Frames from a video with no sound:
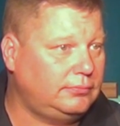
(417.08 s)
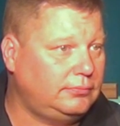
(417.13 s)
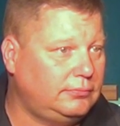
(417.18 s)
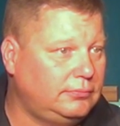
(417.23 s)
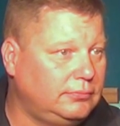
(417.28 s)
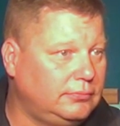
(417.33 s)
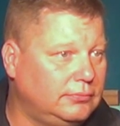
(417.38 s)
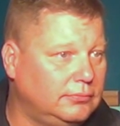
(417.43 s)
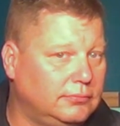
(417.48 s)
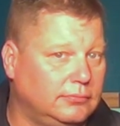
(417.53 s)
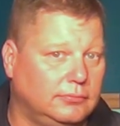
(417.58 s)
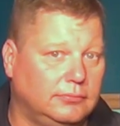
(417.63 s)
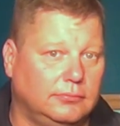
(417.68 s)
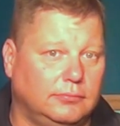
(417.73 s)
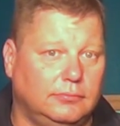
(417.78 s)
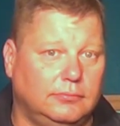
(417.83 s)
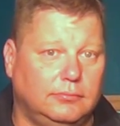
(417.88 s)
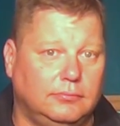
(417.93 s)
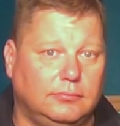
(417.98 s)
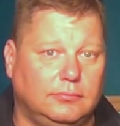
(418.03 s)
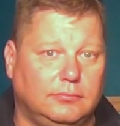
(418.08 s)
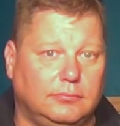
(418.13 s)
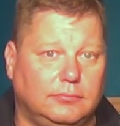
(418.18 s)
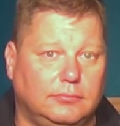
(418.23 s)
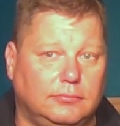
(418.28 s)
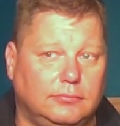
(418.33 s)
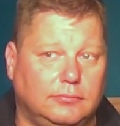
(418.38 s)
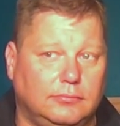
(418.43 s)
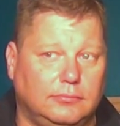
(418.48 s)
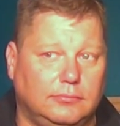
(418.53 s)

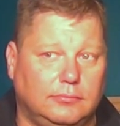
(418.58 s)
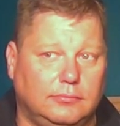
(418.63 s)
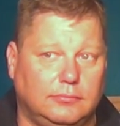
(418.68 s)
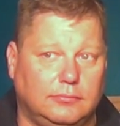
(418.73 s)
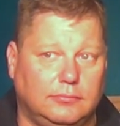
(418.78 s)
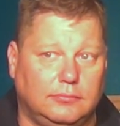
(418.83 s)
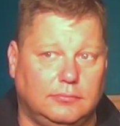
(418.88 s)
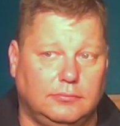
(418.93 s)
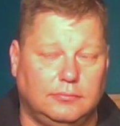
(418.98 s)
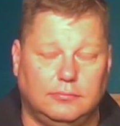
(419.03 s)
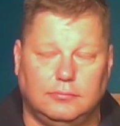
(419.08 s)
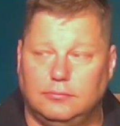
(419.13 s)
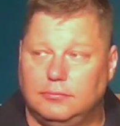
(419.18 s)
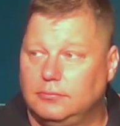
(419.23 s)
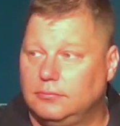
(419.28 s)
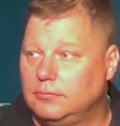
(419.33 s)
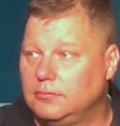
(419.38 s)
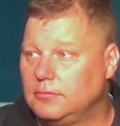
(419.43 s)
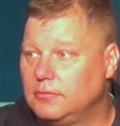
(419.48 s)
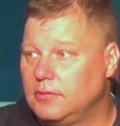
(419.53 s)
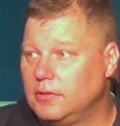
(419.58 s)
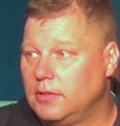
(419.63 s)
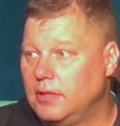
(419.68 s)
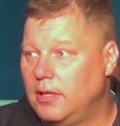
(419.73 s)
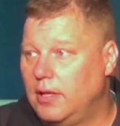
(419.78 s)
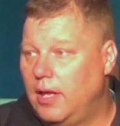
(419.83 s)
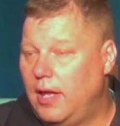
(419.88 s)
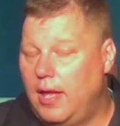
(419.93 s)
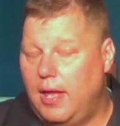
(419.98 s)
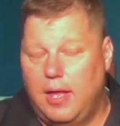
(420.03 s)

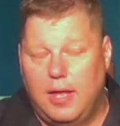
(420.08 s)
Nothing is said.